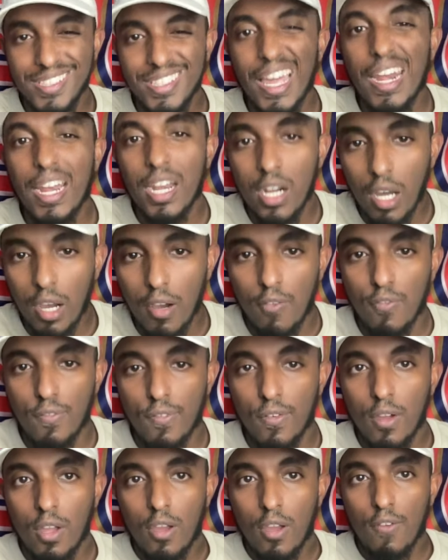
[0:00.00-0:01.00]
Is that
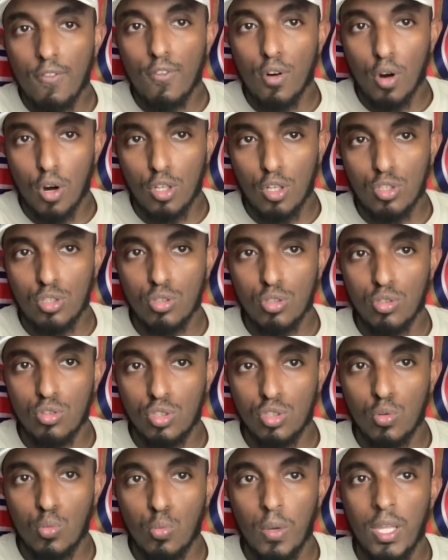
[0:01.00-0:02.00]
enough for Arsenal
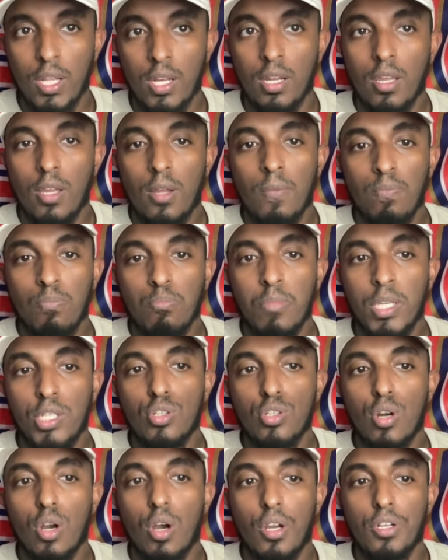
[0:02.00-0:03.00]
to win
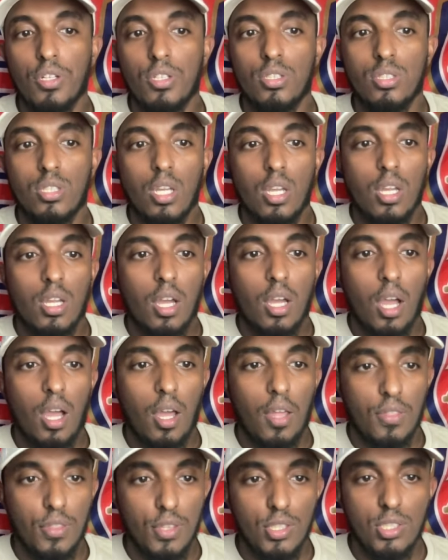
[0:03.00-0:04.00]
major honors
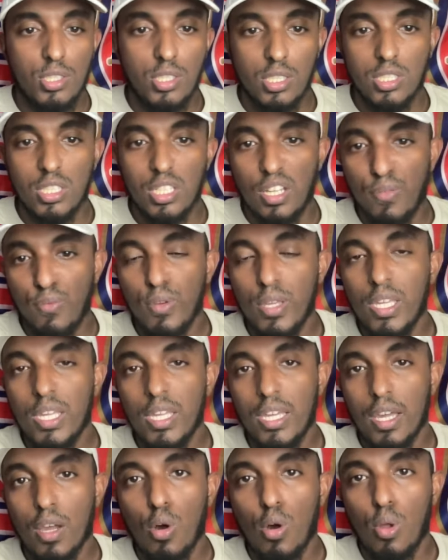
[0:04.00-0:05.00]
this season, if we can
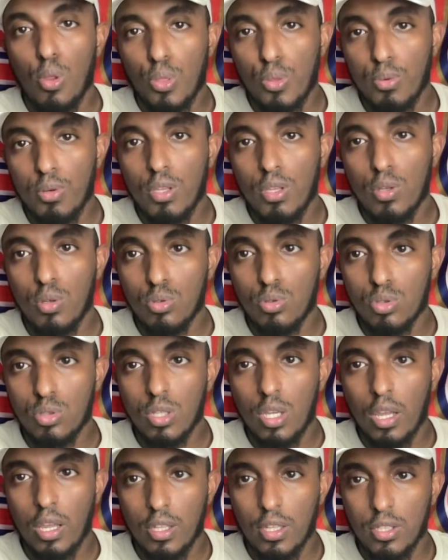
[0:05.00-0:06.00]
get all three of those
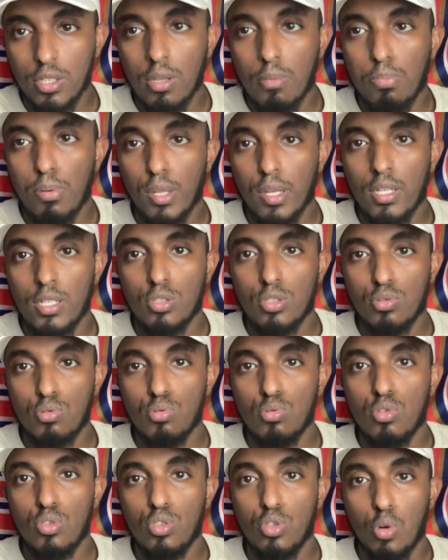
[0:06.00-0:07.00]
players
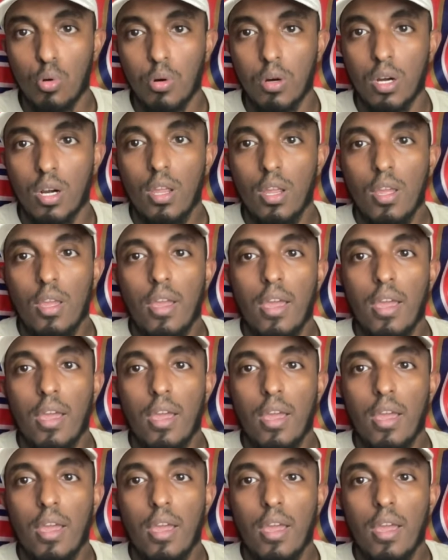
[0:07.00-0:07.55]
through the door?